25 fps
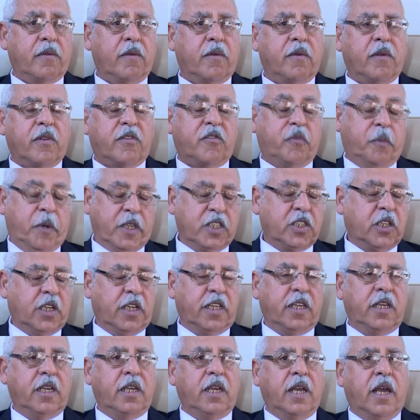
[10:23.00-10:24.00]

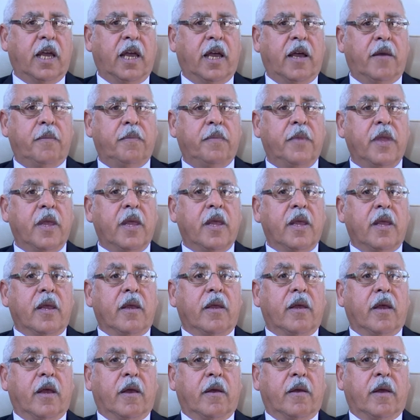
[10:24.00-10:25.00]
especially
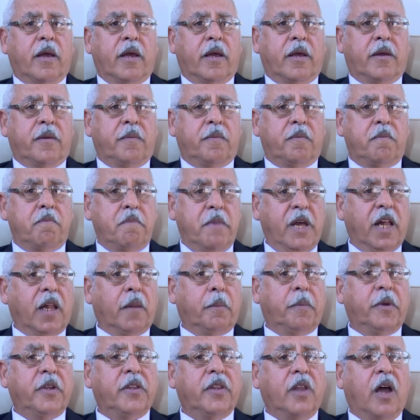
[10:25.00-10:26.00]

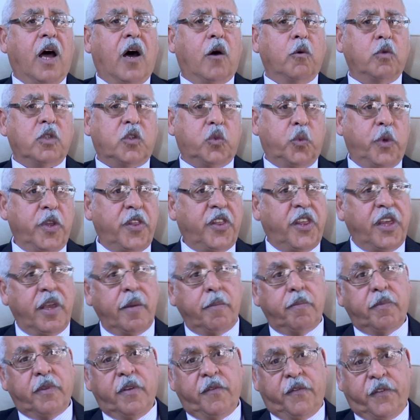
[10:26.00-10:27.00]
Melbourne. I was with
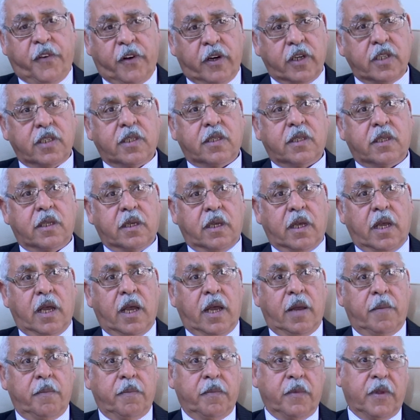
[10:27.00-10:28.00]
him the first
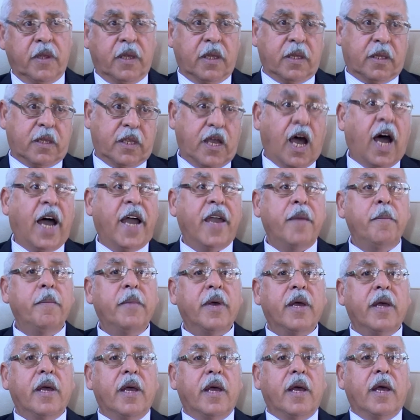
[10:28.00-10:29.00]
time.
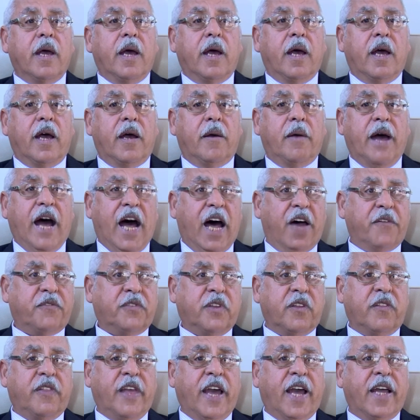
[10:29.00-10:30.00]

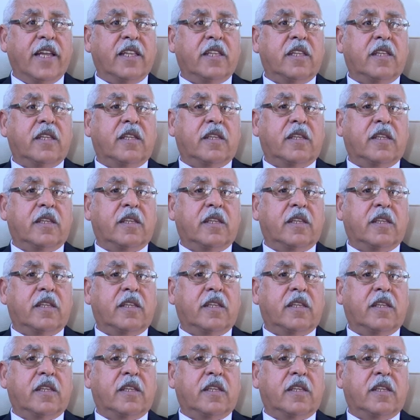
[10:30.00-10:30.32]
After that,